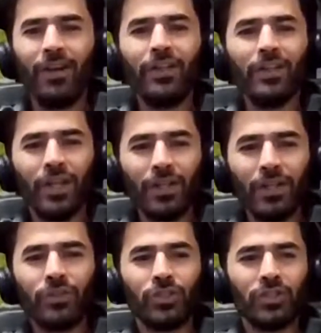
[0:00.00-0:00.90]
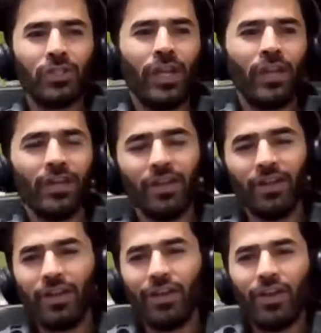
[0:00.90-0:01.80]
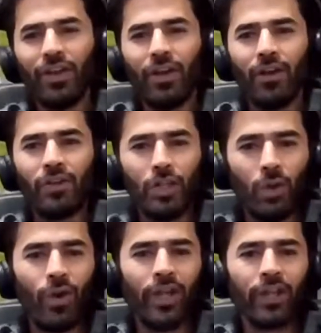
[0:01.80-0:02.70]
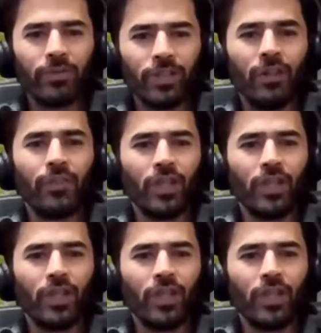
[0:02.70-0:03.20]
Until then, he was just like deluding himself,